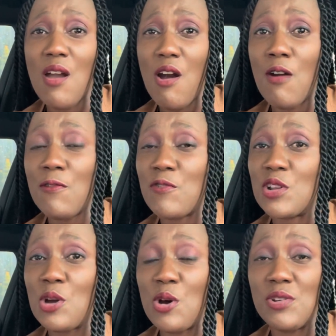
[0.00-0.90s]
of
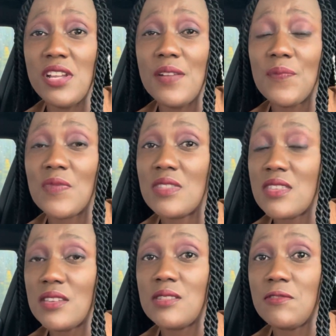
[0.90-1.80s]
recording
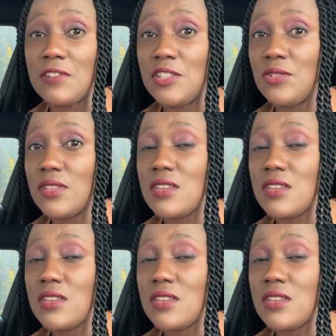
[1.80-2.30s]
this video.